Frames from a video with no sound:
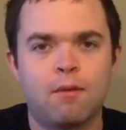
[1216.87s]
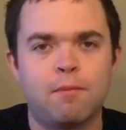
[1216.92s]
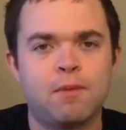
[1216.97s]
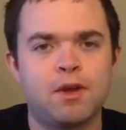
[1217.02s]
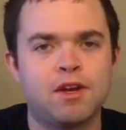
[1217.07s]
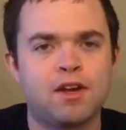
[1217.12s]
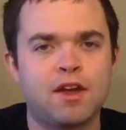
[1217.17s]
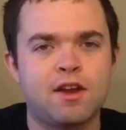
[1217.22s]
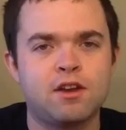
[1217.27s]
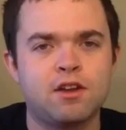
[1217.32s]

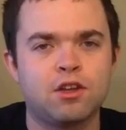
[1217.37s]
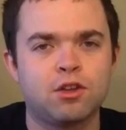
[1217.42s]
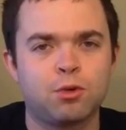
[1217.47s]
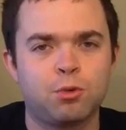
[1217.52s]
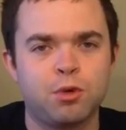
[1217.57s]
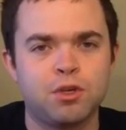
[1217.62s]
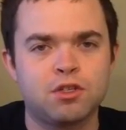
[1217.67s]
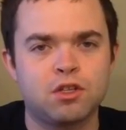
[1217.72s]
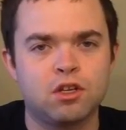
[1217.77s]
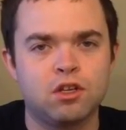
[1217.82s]
in any other
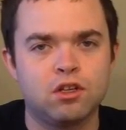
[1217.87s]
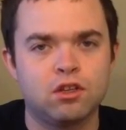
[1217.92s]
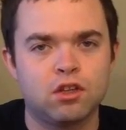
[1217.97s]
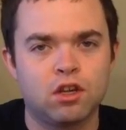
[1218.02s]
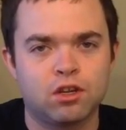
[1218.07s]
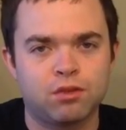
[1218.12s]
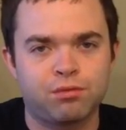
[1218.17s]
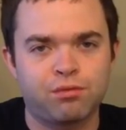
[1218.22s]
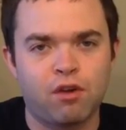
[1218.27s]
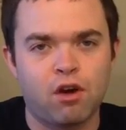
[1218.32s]
whiskey
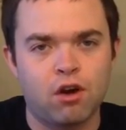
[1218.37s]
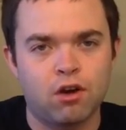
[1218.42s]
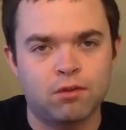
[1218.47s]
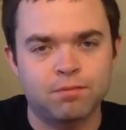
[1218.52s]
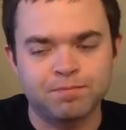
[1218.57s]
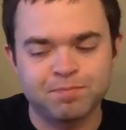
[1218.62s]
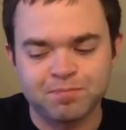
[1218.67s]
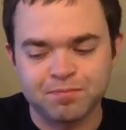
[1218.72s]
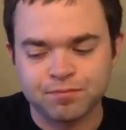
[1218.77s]
thus far.